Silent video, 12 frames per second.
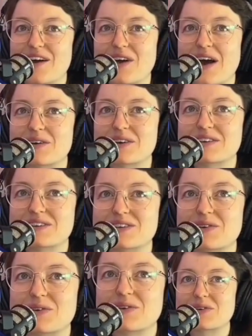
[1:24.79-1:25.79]
How did
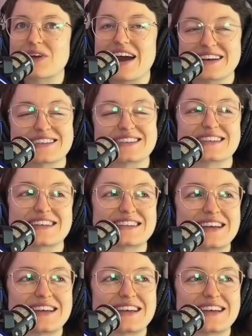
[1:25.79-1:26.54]
you ace this?